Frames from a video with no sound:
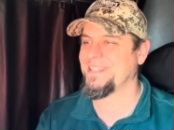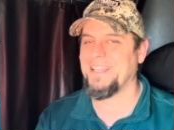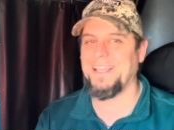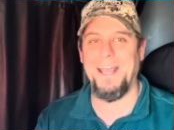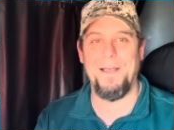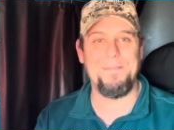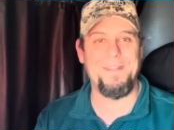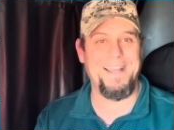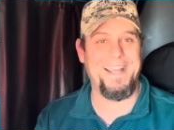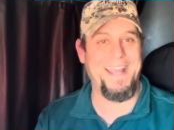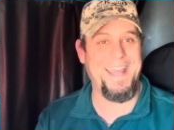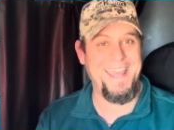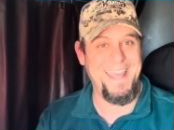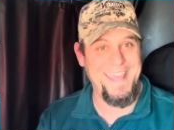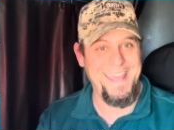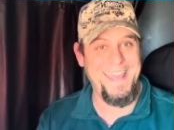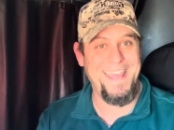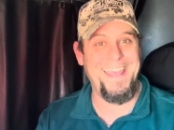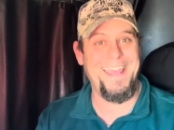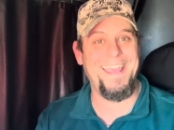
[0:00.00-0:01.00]
I'm like,
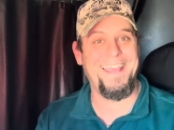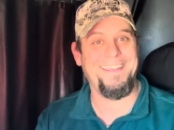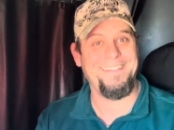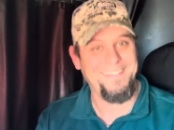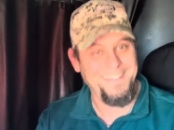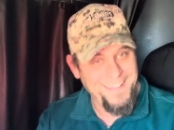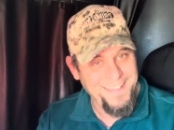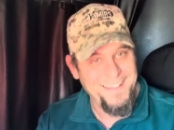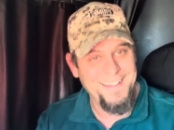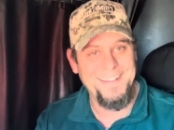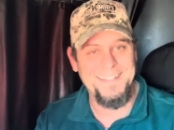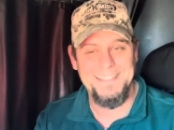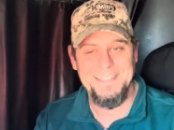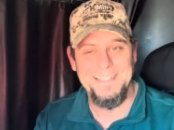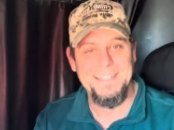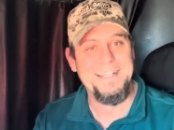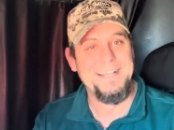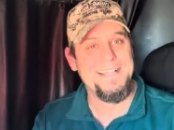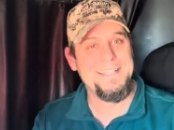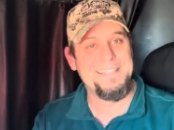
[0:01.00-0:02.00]
heck yeah.
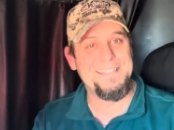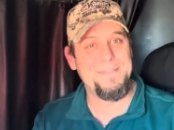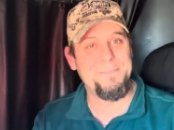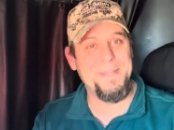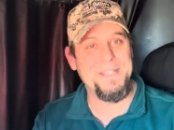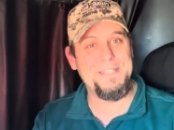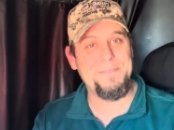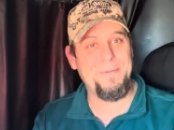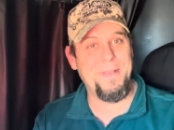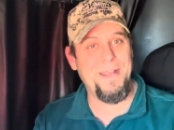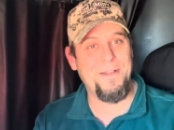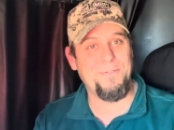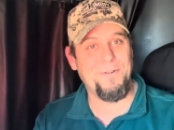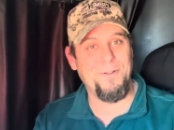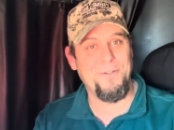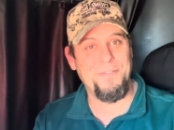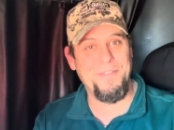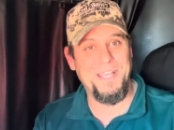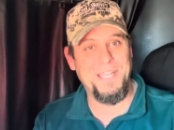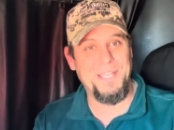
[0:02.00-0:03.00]
Submit to
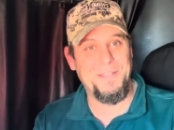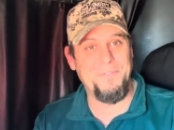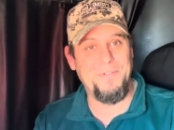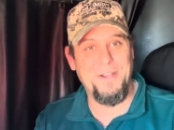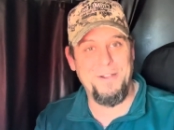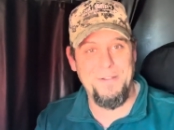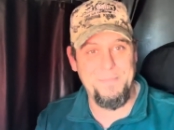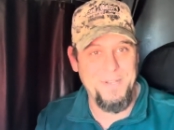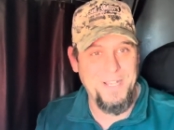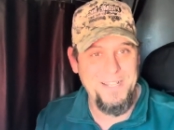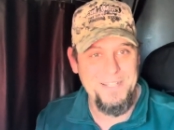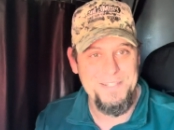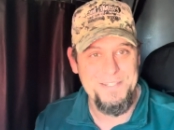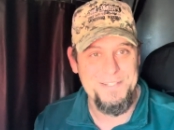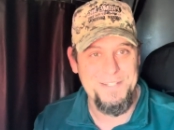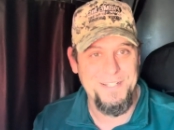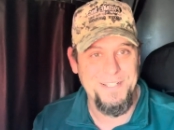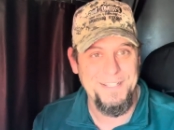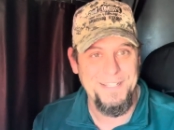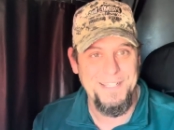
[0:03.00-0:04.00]
payroll, thank you very
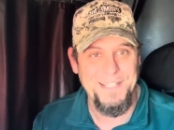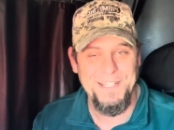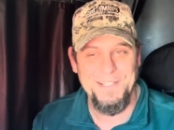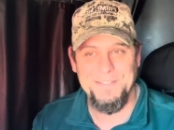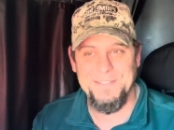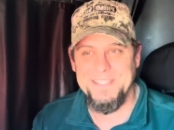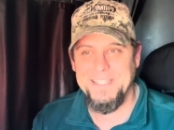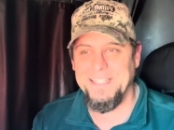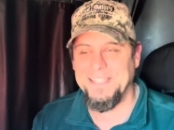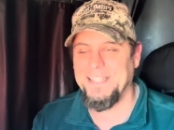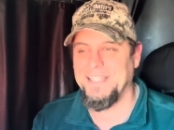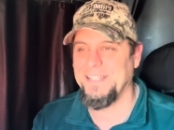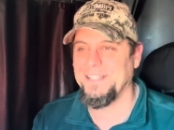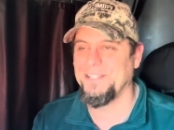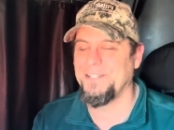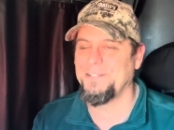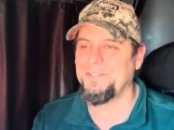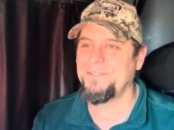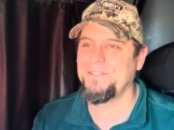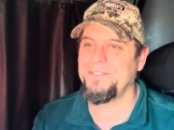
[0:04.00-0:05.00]
much. We'll take that
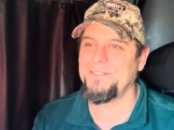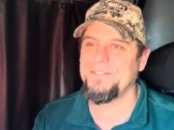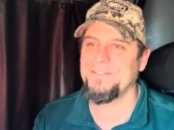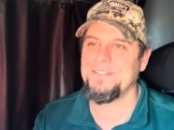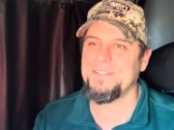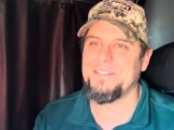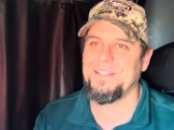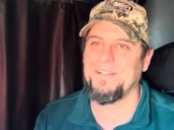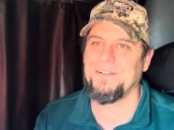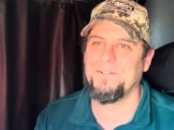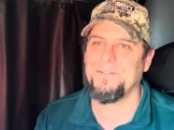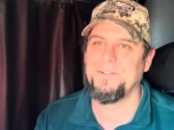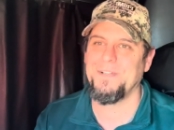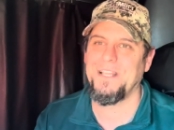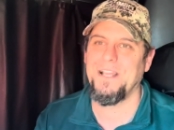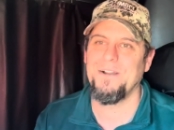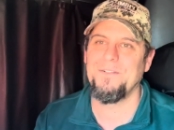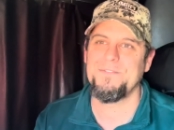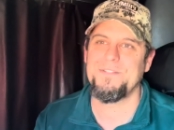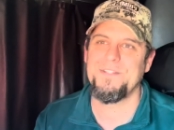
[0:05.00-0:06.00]
load. So we
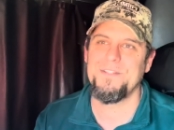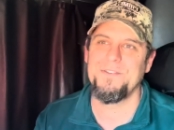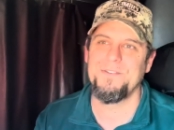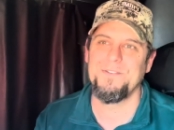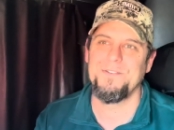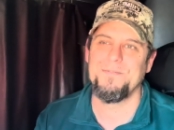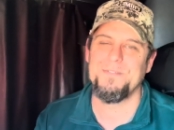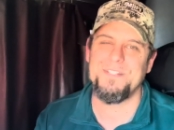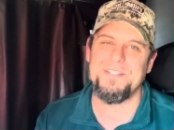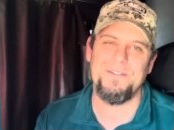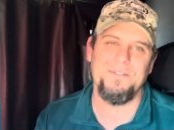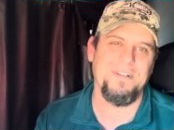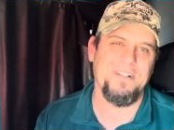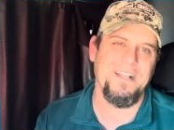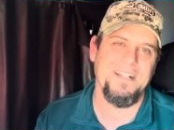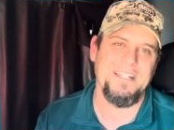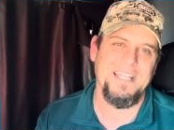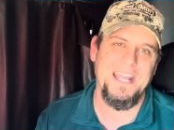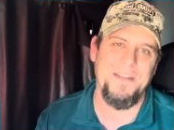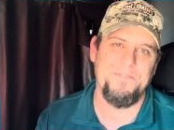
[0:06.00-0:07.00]
go to, it's 2
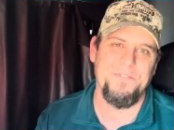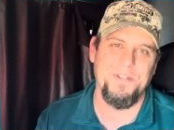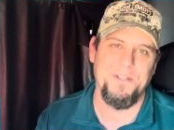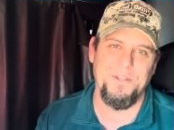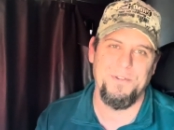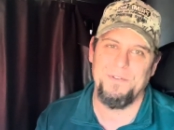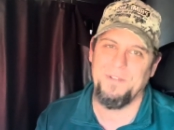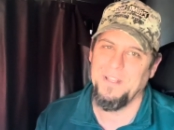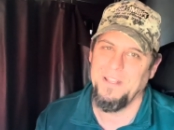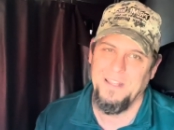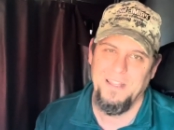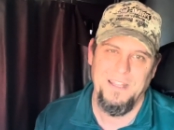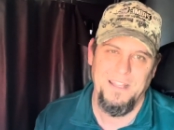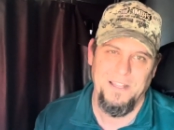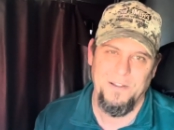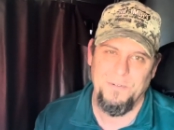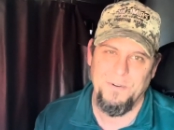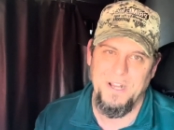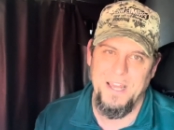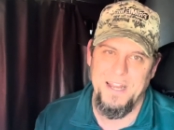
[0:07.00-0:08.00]
o'clock in the
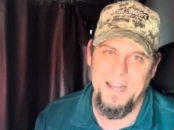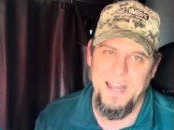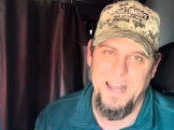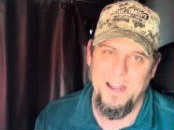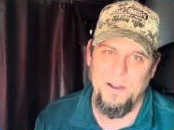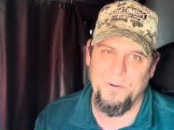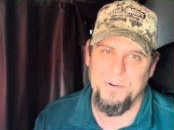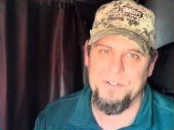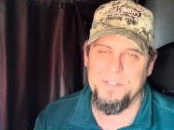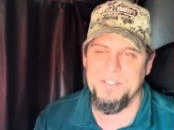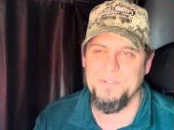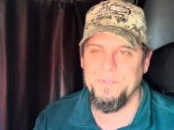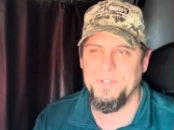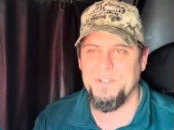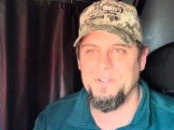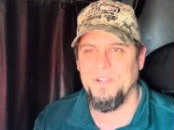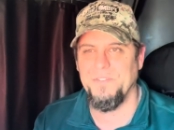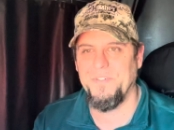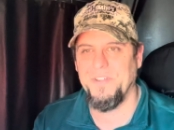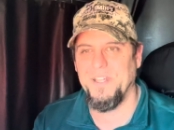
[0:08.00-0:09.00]
afternoon. We're out of hours because we've
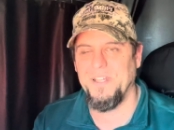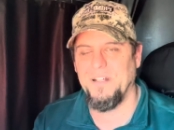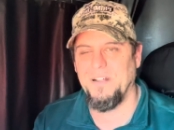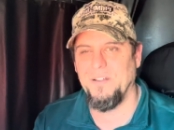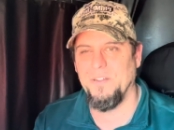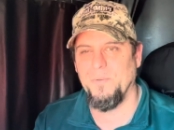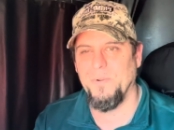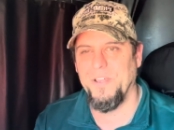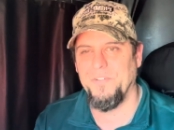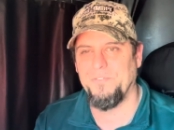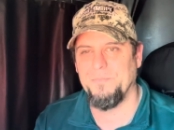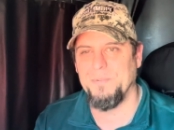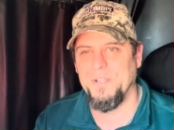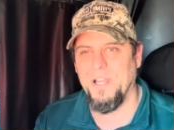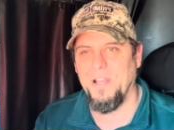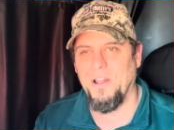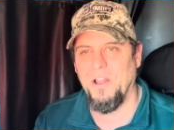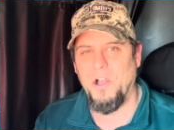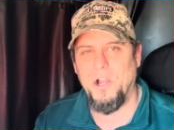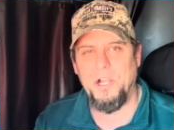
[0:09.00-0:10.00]
driven it all the way from
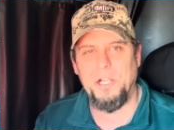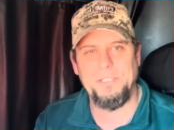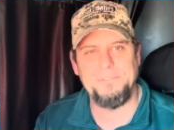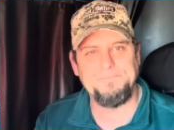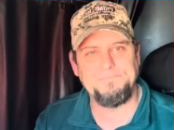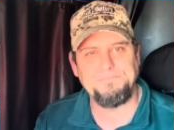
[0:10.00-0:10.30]
Dalhart.